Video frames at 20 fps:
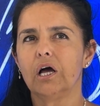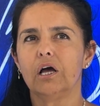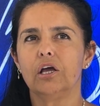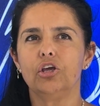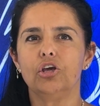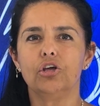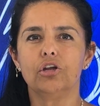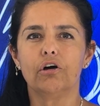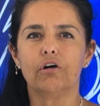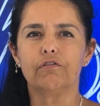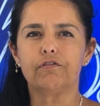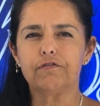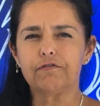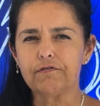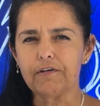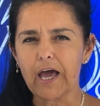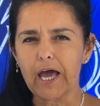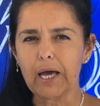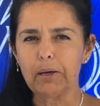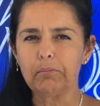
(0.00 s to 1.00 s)
you know,
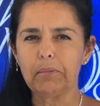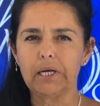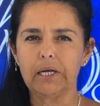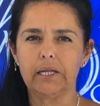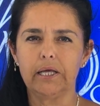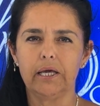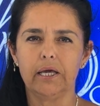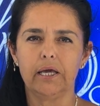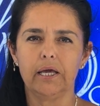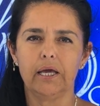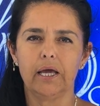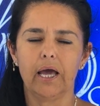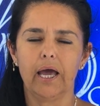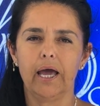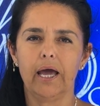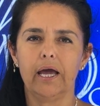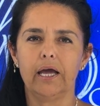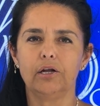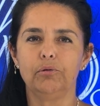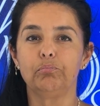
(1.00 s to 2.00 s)
family
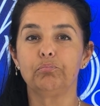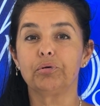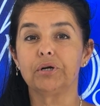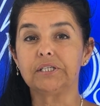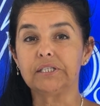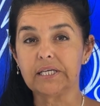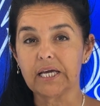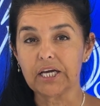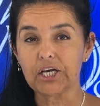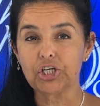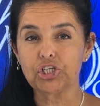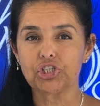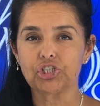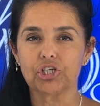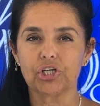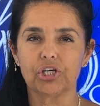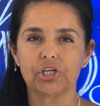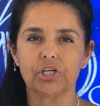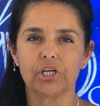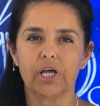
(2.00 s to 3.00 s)
and
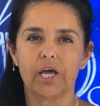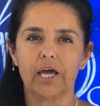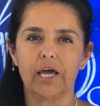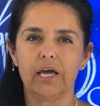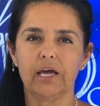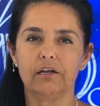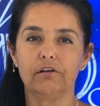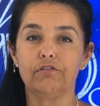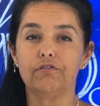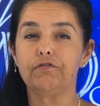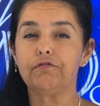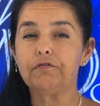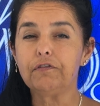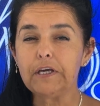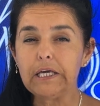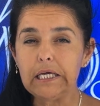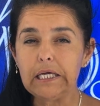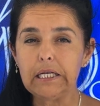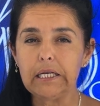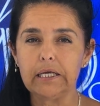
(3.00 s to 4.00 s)
protection and
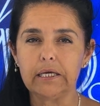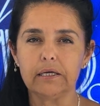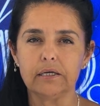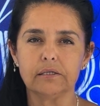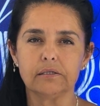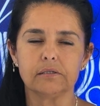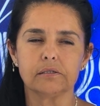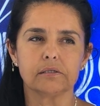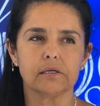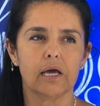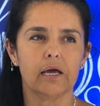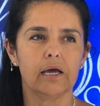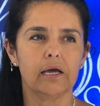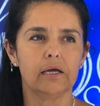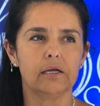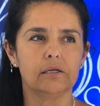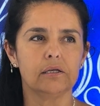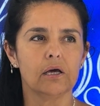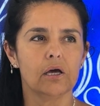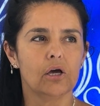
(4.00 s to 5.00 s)
feelings
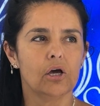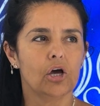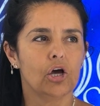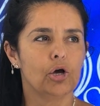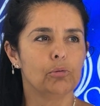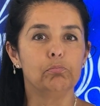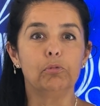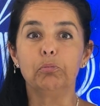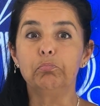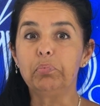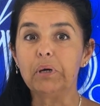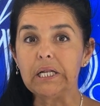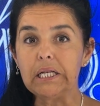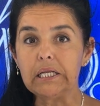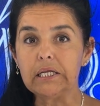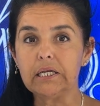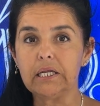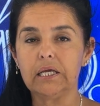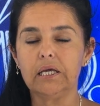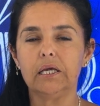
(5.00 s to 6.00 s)
and
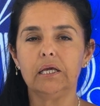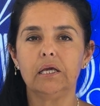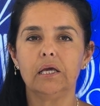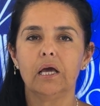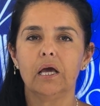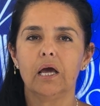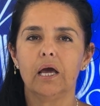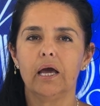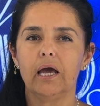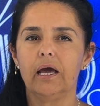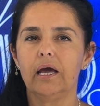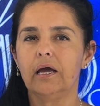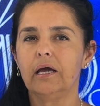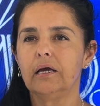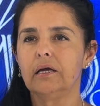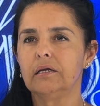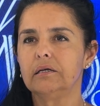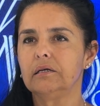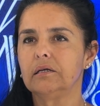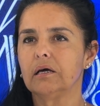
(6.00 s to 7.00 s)
mobility
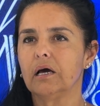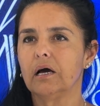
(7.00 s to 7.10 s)
and